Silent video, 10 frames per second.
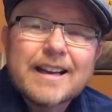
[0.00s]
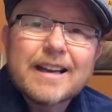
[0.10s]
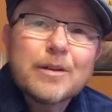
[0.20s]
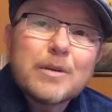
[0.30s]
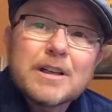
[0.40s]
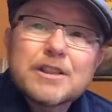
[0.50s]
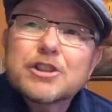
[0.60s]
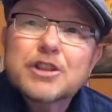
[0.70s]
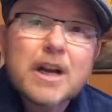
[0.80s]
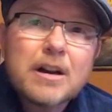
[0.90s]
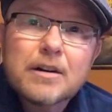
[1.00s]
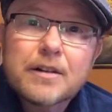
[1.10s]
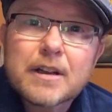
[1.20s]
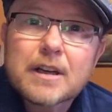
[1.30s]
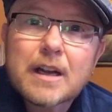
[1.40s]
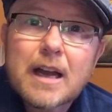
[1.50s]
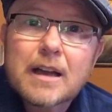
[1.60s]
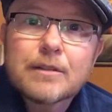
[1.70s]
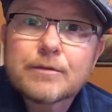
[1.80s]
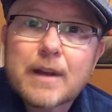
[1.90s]
And I wanted to share that
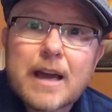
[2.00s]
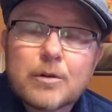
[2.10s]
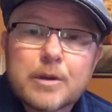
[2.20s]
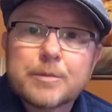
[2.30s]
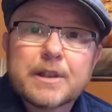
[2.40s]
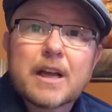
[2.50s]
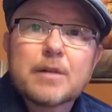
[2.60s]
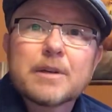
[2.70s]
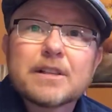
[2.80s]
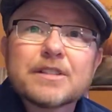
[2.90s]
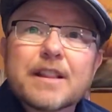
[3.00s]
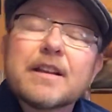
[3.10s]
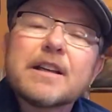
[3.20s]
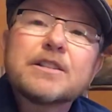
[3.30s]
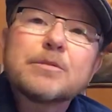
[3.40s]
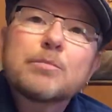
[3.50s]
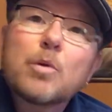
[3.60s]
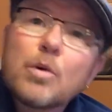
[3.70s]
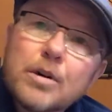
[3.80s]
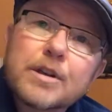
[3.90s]
I've had a weepy day because I think it's
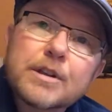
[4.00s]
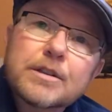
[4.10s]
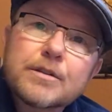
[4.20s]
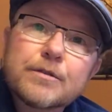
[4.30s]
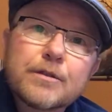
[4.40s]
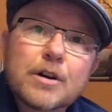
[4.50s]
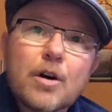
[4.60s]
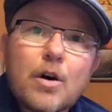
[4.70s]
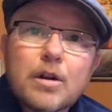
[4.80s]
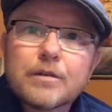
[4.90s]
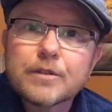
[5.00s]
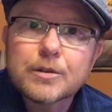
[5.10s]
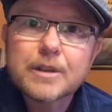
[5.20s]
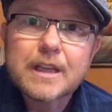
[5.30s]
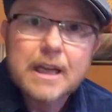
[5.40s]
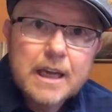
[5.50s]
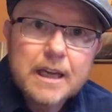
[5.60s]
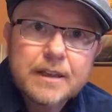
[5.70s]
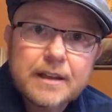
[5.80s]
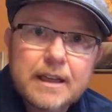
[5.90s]
important for all of you to
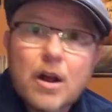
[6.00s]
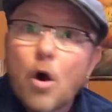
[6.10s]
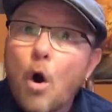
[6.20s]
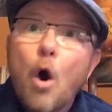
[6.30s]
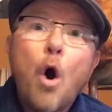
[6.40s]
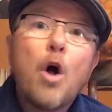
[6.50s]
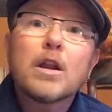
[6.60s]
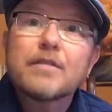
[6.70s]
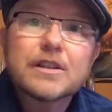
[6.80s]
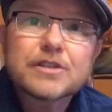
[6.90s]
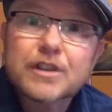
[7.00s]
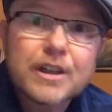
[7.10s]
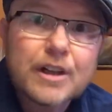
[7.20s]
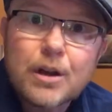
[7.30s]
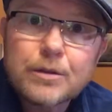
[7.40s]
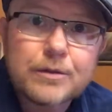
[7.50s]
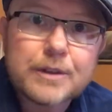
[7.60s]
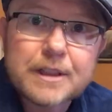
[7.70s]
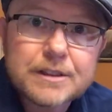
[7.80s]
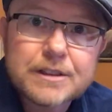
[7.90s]
get that all of us are going to go through
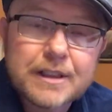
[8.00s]
this.